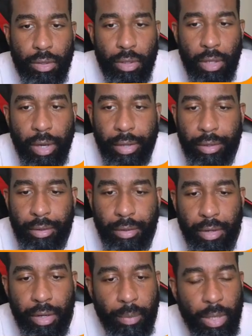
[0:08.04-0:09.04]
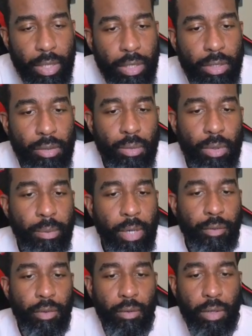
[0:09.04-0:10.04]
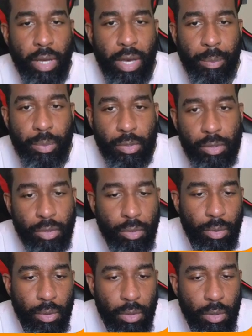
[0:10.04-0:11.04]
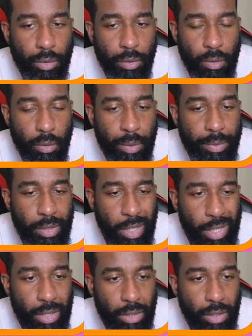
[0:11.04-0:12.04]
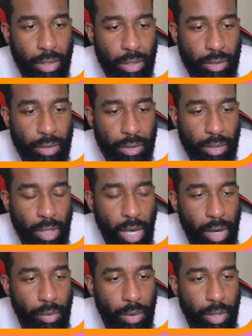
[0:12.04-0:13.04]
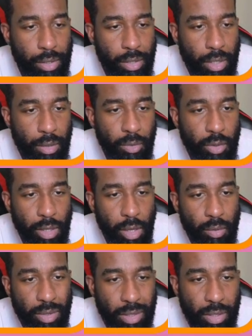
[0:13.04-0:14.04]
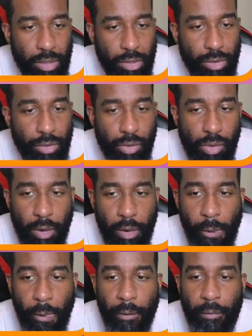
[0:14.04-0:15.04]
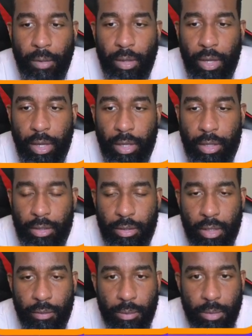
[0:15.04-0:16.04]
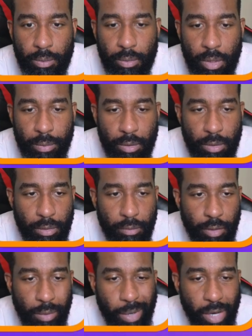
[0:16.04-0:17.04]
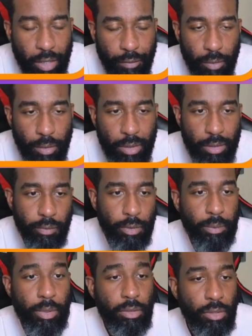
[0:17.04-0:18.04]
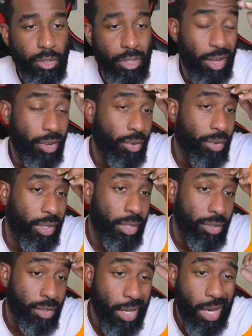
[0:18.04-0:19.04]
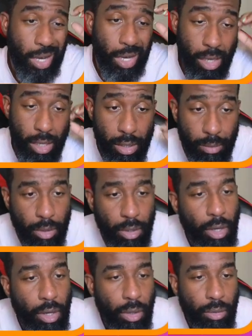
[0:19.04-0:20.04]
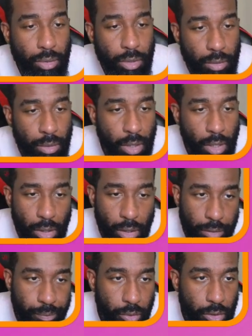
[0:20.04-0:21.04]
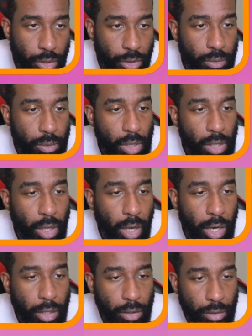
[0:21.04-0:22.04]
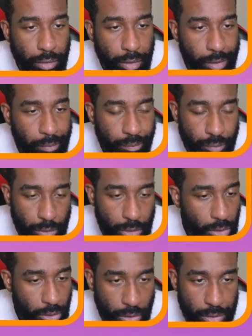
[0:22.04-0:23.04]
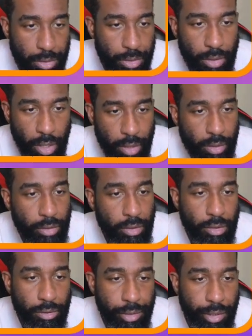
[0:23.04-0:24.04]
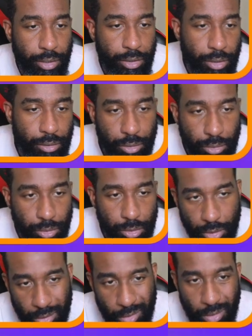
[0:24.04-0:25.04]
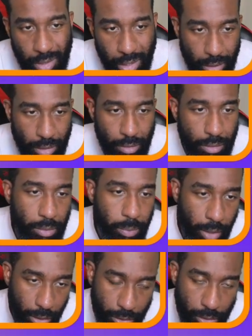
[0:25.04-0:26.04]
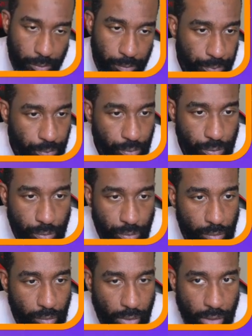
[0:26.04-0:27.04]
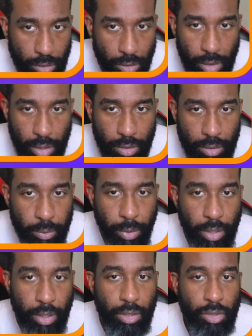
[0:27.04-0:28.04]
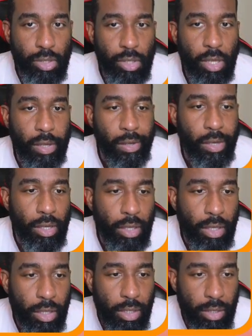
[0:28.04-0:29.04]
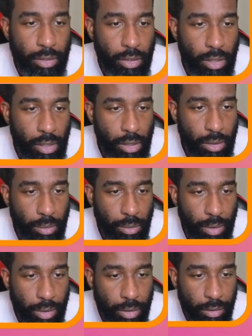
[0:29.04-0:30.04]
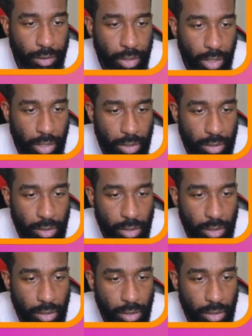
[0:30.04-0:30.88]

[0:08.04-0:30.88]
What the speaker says: Ideogram is one of my favorite apps, so we're going to go through their website, see how well they communicate what they do, and give them some tips and feedback. If you want this for your business, check out Ideogram.ai. We do it all. So, Ideogram, let's just take this as a regular user just landing on this page. So, I land on this page and I see the word create